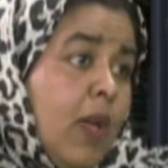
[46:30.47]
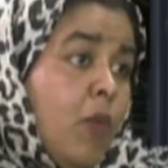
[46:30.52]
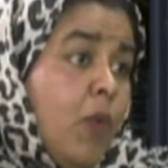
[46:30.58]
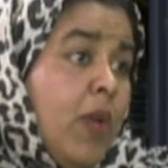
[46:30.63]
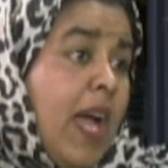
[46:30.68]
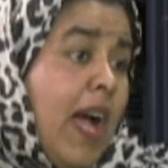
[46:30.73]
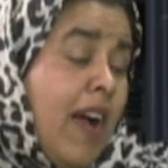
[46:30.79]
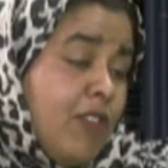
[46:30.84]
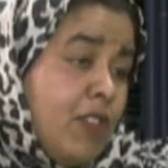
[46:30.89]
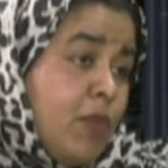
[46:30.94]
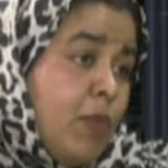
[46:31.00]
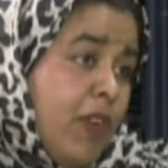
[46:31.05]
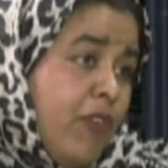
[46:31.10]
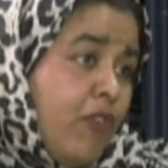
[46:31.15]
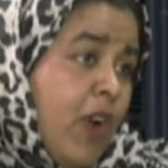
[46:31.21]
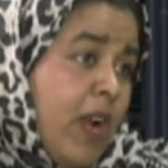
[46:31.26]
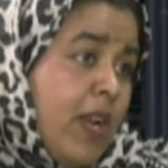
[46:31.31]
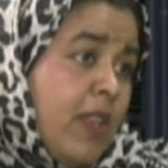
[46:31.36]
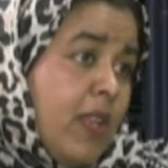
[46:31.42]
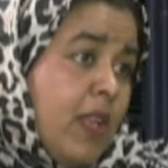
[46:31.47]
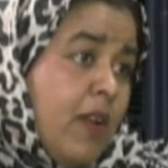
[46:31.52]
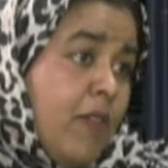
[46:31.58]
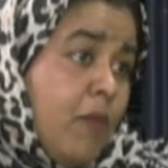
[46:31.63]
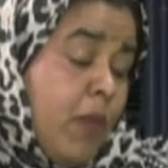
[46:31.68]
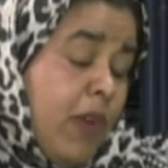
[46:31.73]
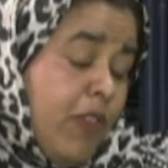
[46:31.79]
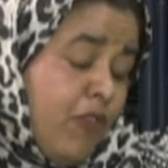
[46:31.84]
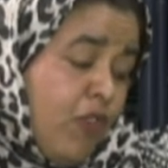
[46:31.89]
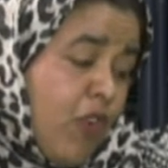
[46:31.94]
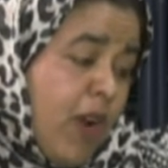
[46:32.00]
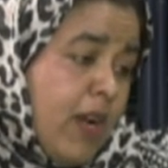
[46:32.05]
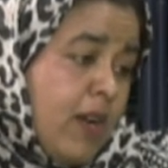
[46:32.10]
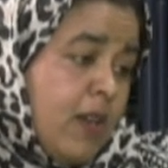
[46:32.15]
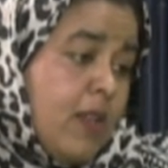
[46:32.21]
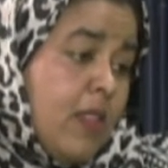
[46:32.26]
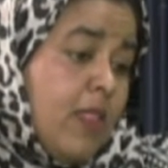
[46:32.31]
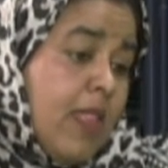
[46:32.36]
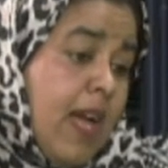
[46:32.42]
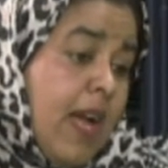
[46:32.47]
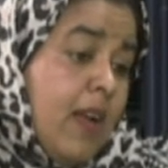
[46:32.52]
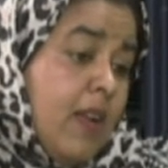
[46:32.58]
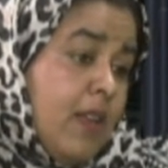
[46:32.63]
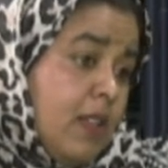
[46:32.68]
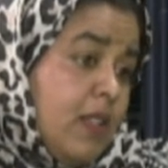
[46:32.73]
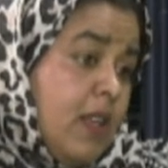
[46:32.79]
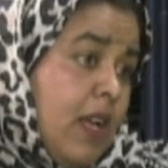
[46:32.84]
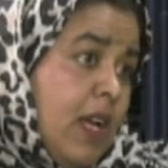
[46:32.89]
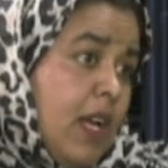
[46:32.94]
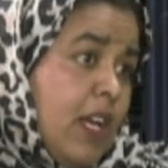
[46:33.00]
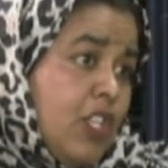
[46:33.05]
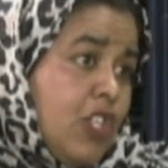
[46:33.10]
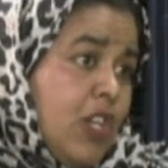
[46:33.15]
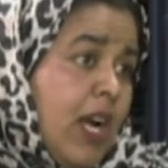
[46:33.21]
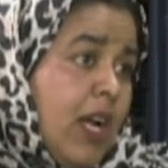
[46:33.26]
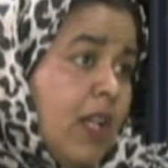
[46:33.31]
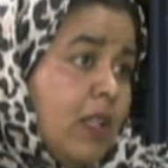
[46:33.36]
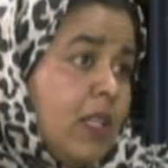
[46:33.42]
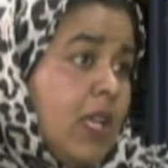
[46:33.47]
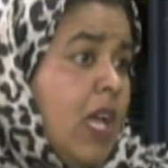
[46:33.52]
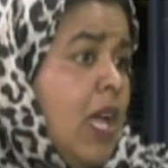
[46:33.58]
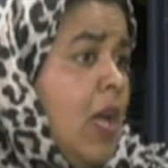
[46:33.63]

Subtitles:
We have to befriend that child.